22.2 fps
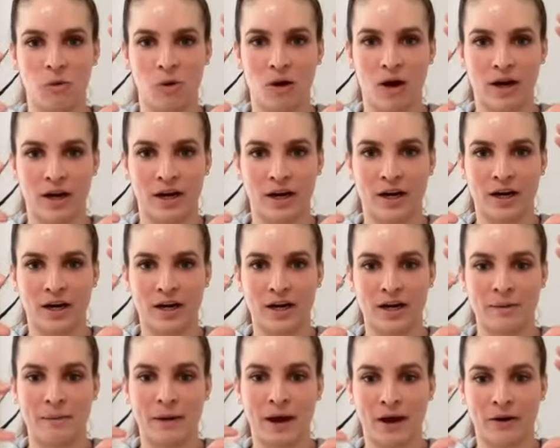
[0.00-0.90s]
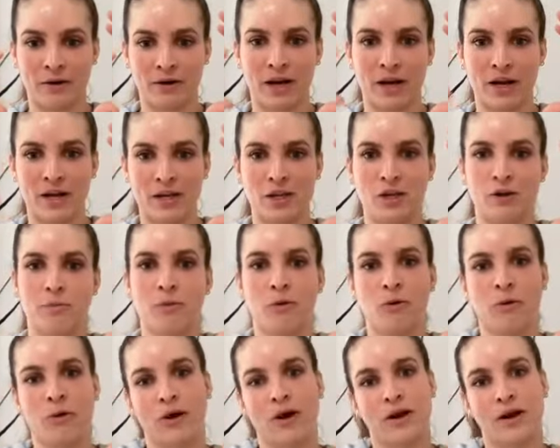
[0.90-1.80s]
water and you
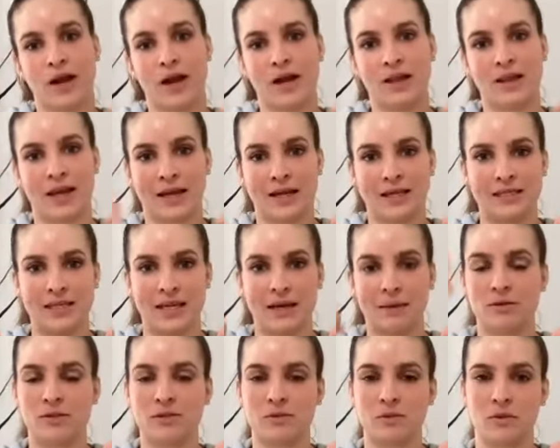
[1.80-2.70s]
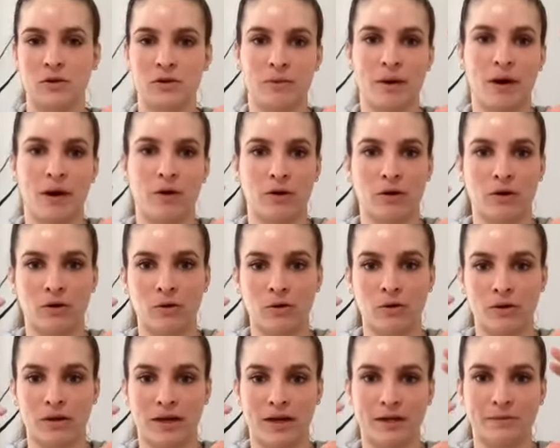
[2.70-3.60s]
poured like a tablespoon of powdered
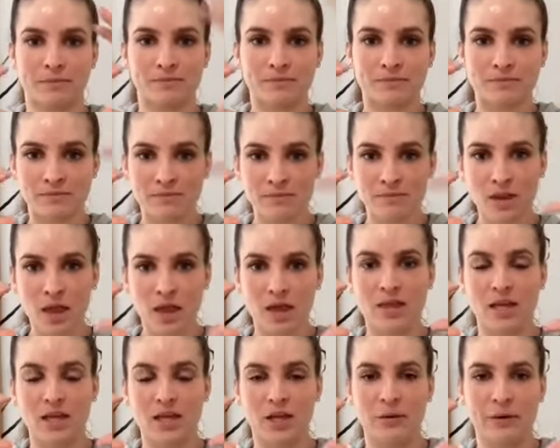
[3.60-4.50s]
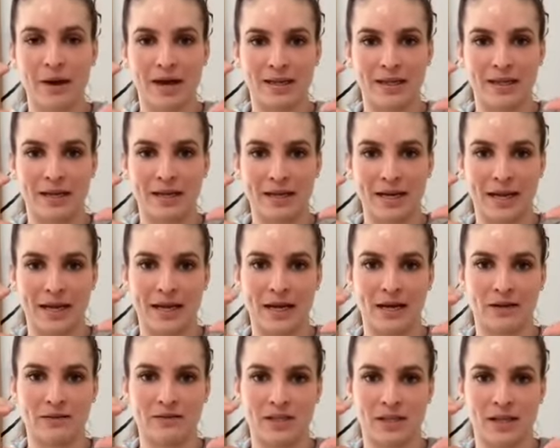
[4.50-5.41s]
Kool-Aid, and then you had like an
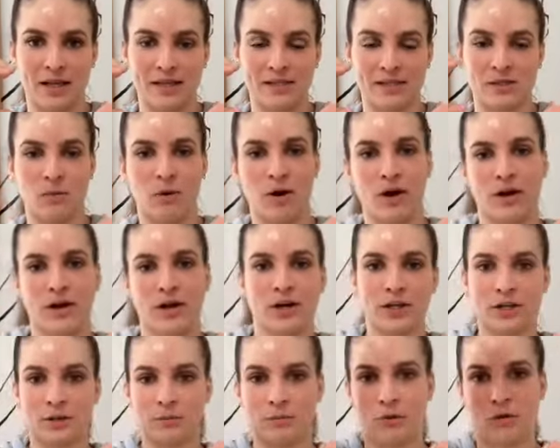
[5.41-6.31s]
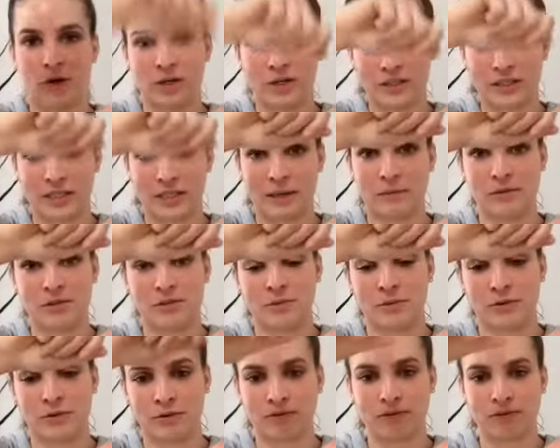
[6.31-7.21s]
8-ounce glass of water and you poured a
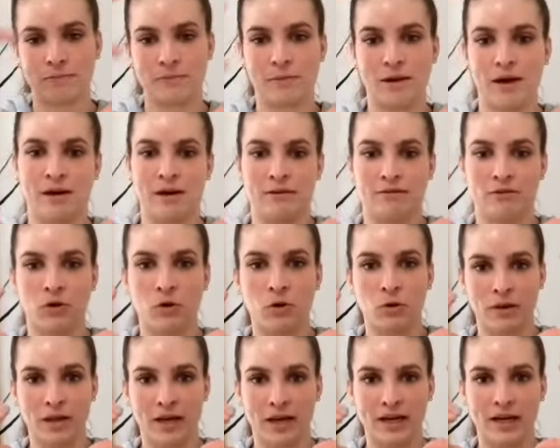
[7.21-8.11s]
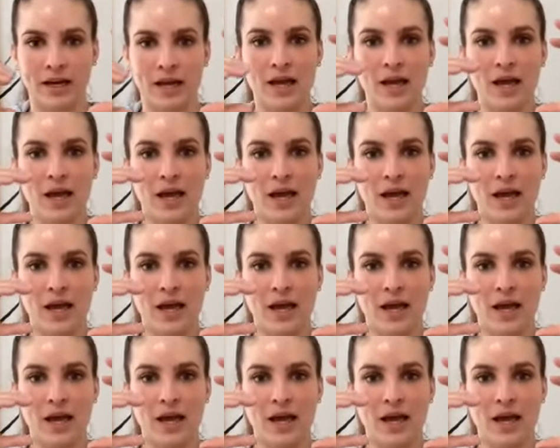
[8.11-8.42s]
tablespoon of Kool-Aid,